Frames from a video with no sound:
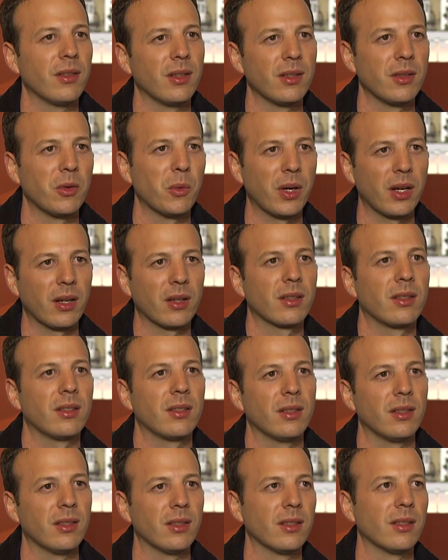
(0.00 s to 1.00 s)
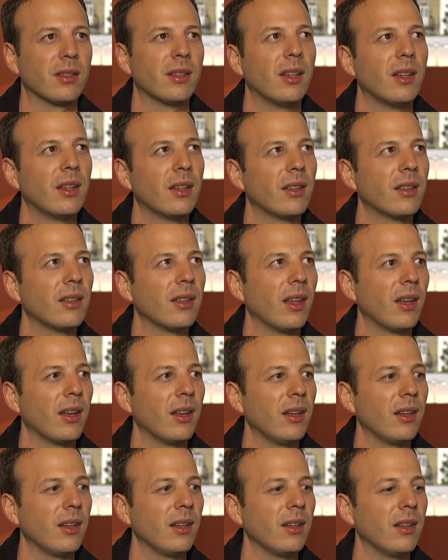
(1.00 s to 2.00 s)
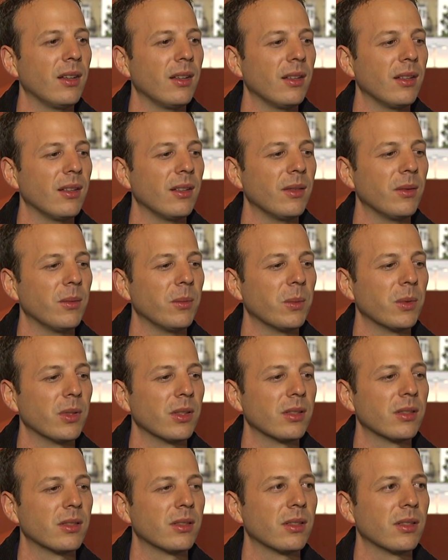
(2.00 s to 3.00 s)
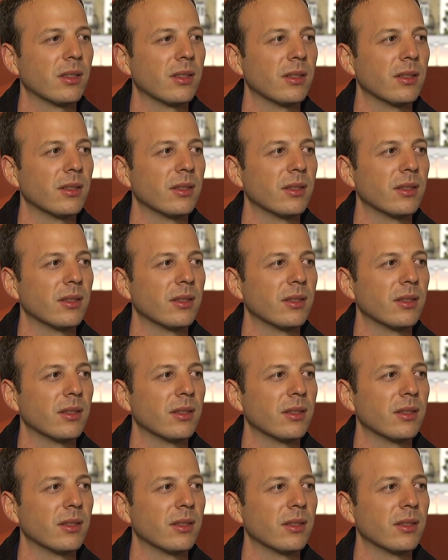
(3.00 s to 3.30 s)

you know, and direct. That he was,